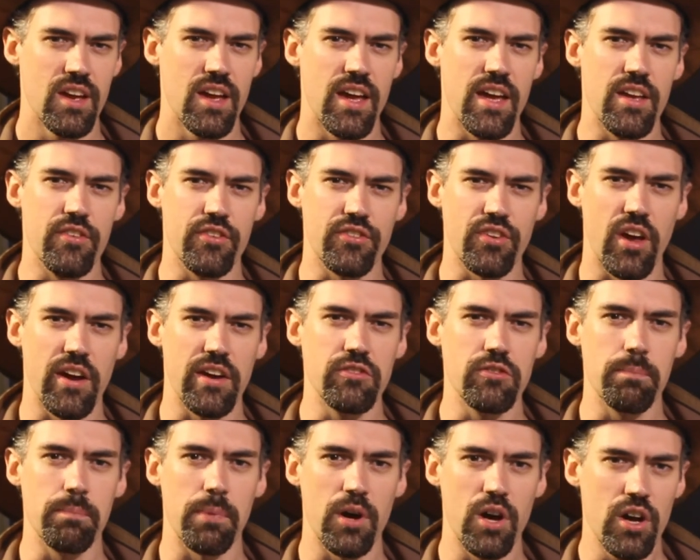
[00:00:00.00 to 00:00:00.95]
is signed
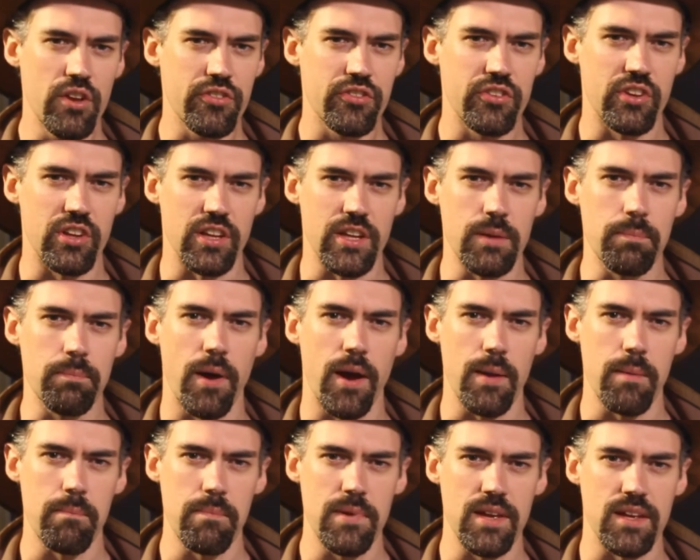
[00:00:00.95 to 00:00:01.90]
personally by
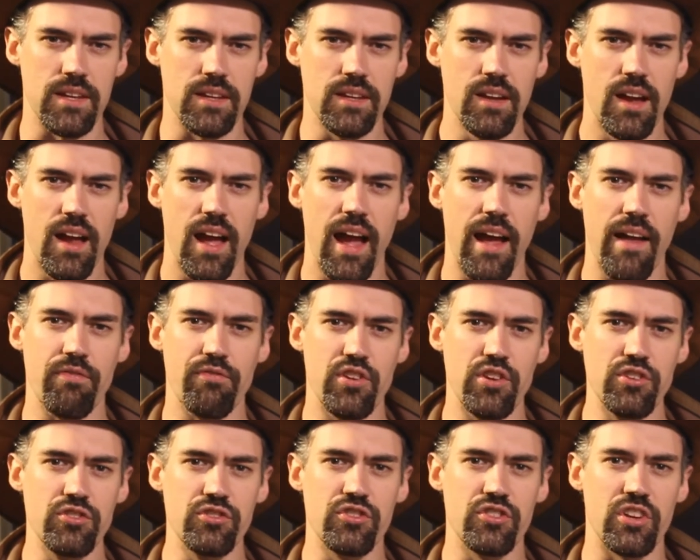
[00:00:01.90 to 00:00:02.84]
me and
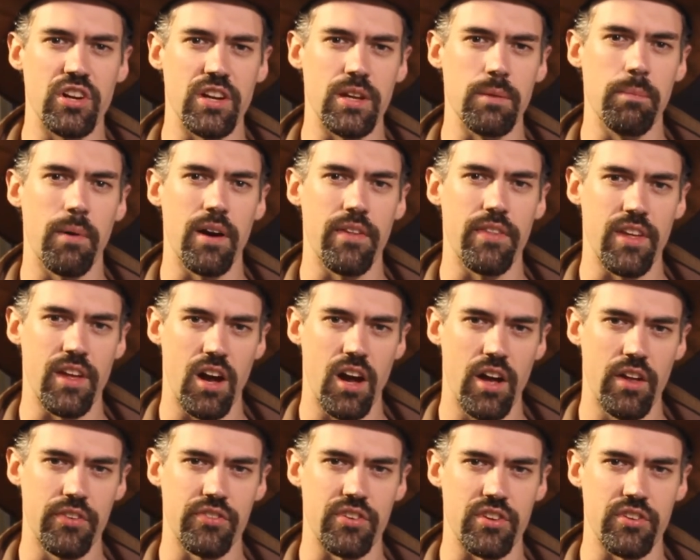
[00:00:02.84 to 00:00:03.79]
digitally by the
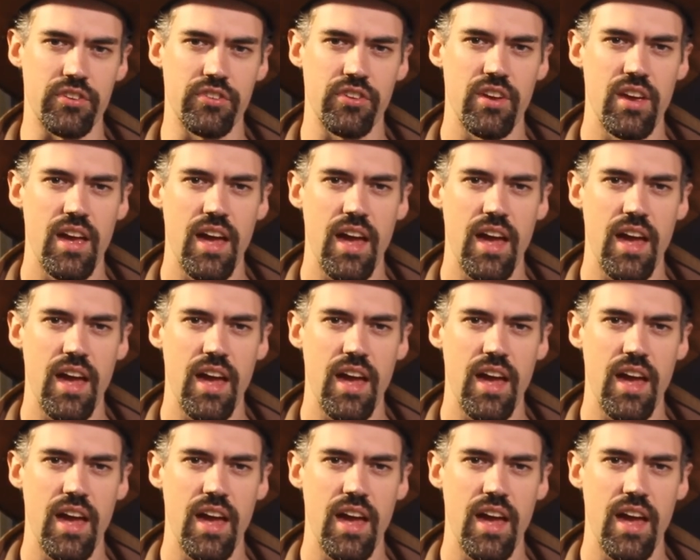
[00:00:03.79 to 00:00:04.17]
artist,